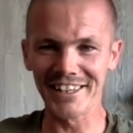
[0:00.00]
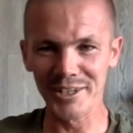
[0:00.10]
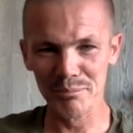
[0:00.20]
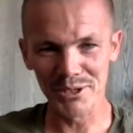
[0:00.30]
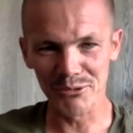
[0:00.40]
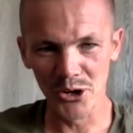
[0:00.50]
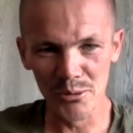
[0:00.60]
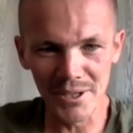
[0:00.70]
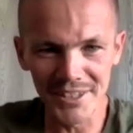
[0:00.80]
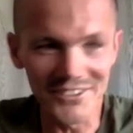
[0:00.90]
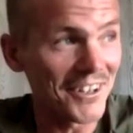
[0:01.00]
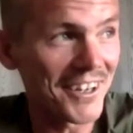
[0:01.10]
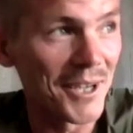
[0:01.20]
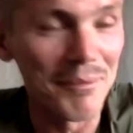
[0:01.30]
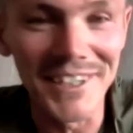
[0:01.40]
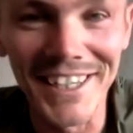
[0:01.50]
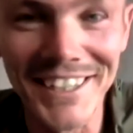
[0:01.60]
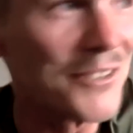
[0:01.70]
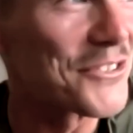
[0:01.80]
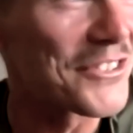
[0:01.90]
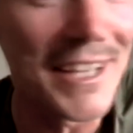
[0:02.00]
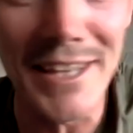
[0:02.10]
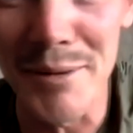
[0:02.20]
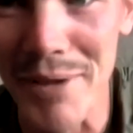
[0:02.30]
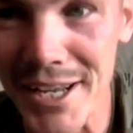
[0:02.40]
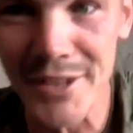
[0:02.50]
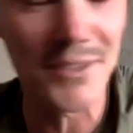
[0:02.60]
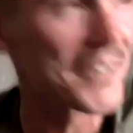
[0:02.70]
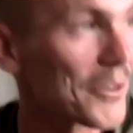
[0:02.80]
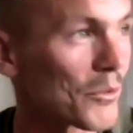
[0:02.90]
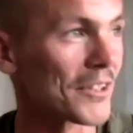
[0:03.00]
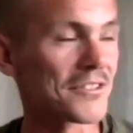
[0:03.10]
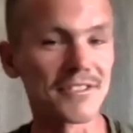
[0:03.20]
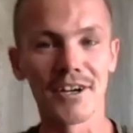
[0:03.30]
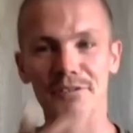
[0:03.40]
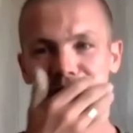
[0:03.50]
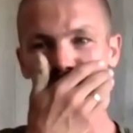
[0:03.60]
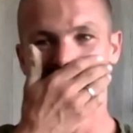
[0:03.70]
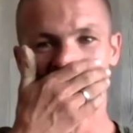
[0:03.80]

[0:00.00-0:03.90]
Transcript: little bit ropey. They're not coming in. Don't say that much.